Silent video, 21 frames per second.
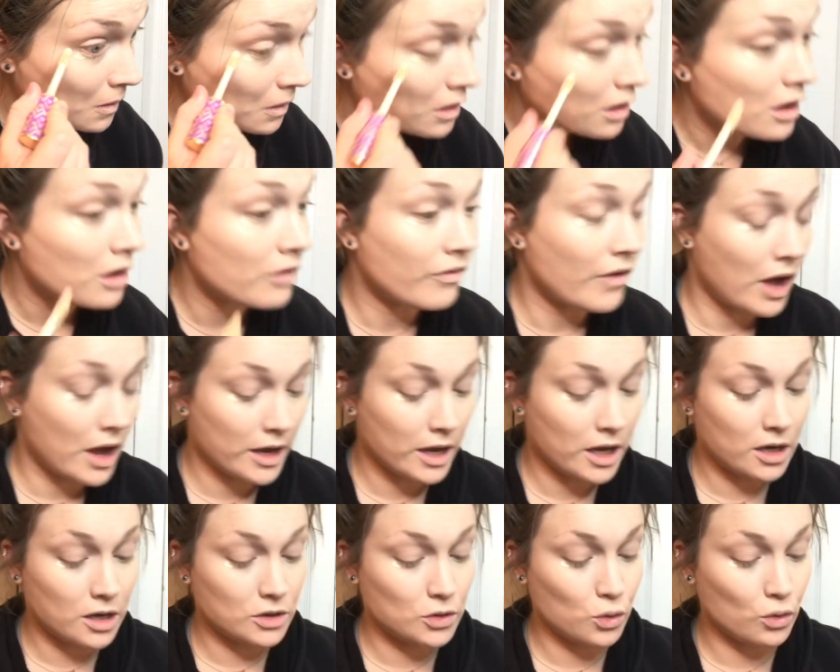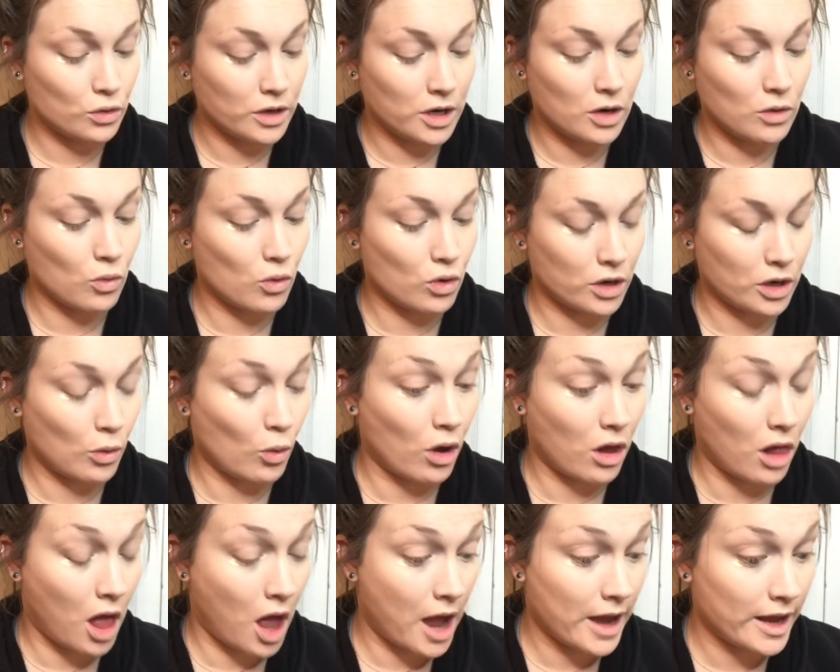If I get a tornado warning
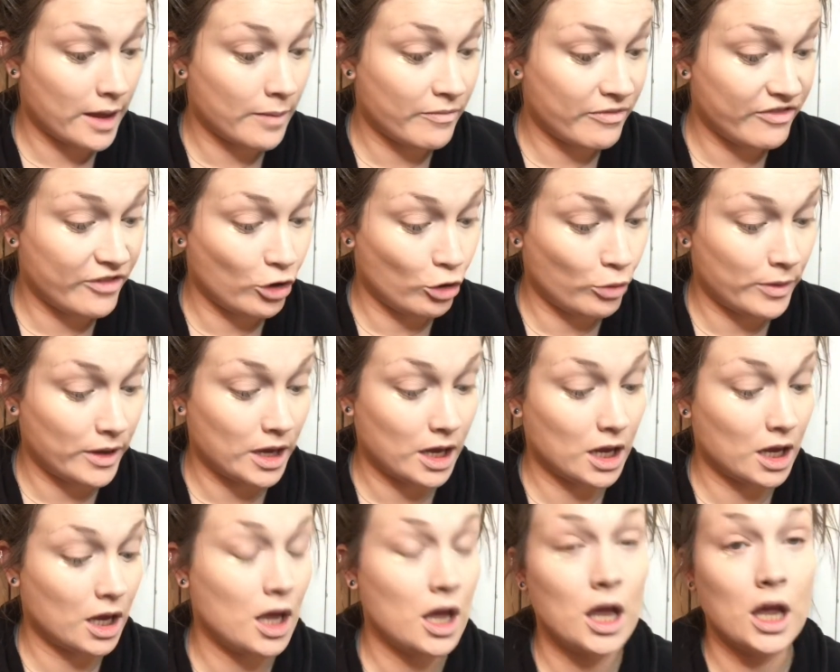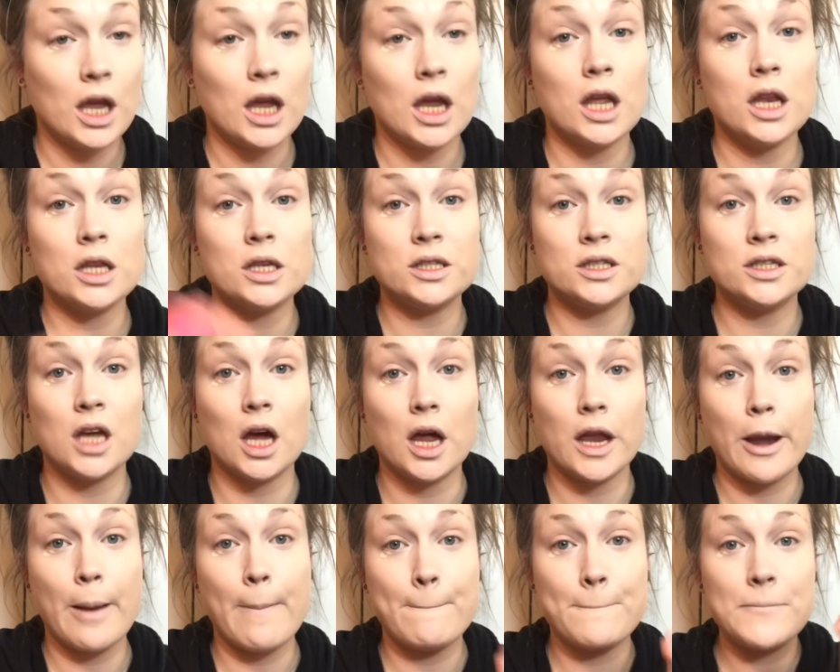while I am filming, it is
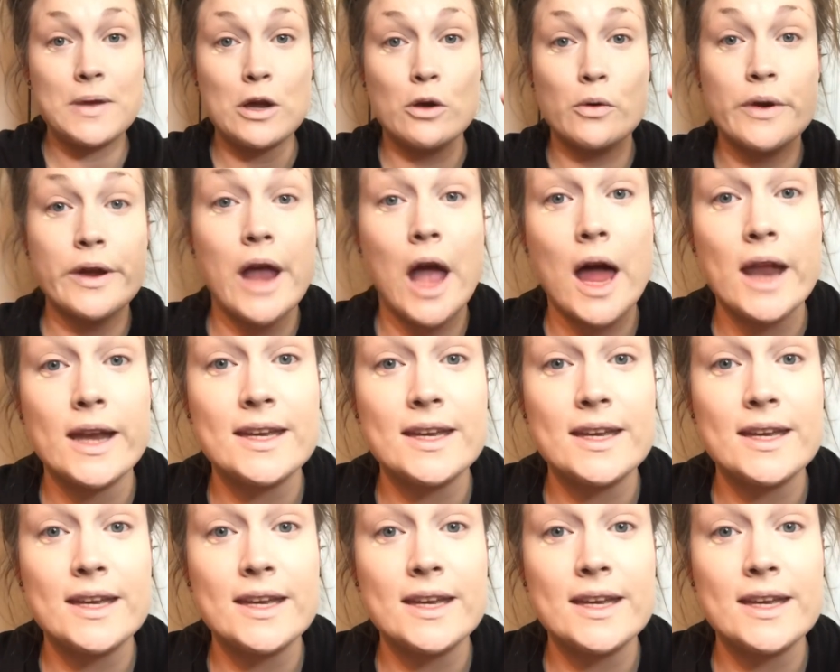done, period.